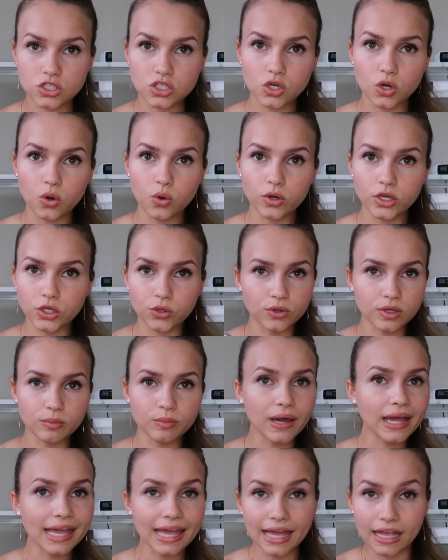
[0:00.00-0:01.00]
So you can
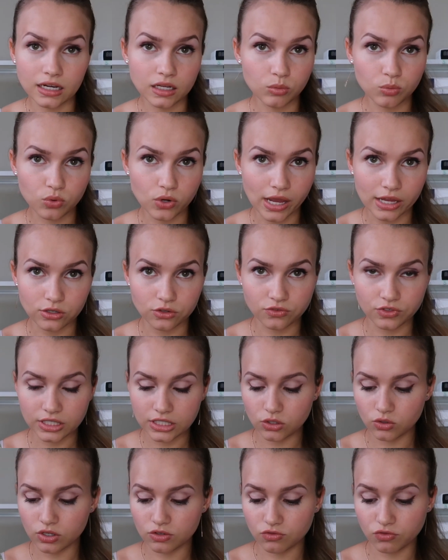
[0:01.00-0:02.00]
buy any brand of
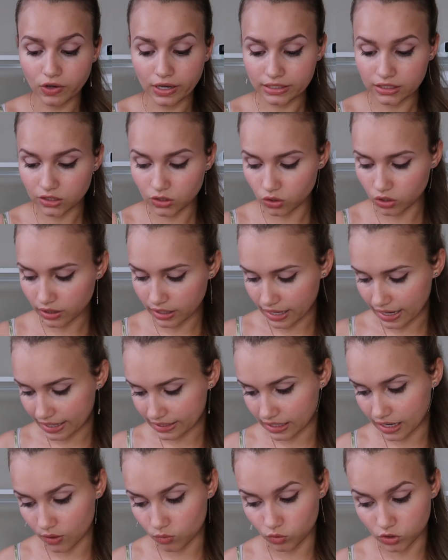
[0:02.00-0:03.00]
it. You can find it
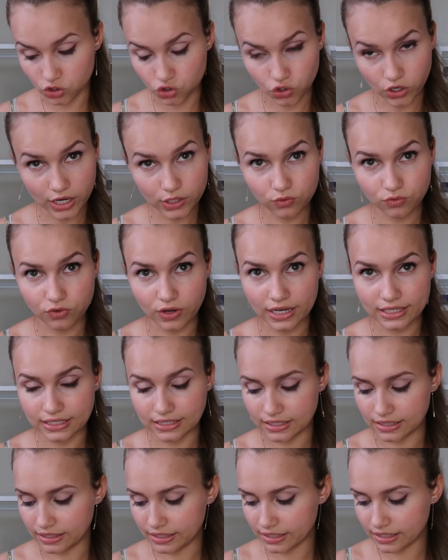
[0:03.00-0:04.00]
online. I will try to find
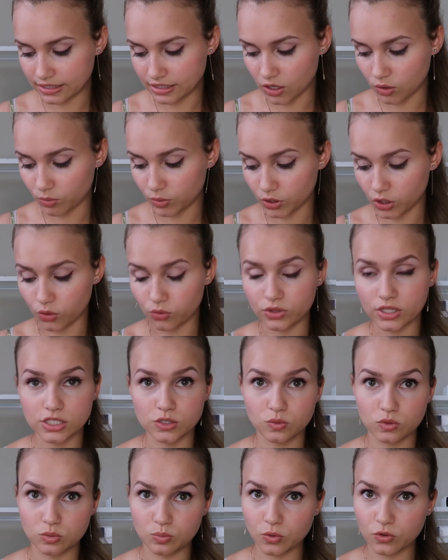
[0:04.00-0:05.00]
it and link it down below.
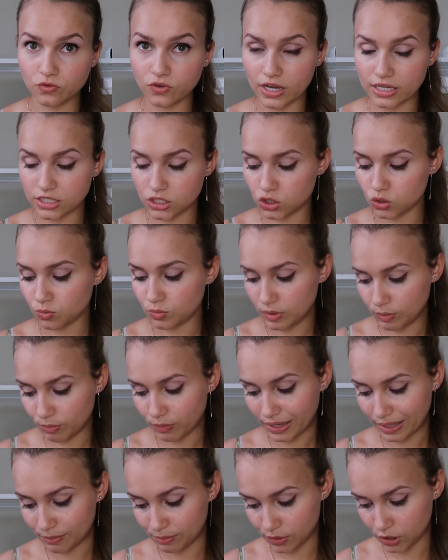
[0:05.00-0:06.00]
This was provided to me
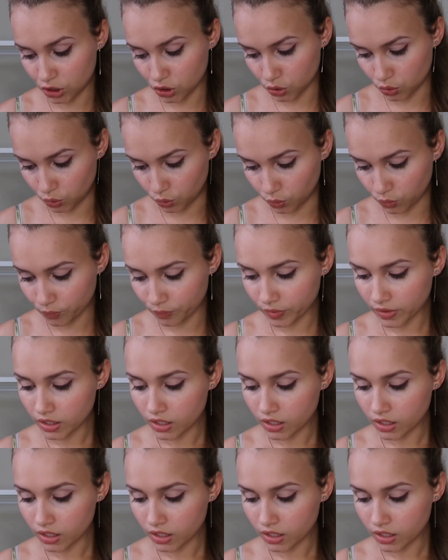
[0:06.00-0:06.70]
by BU.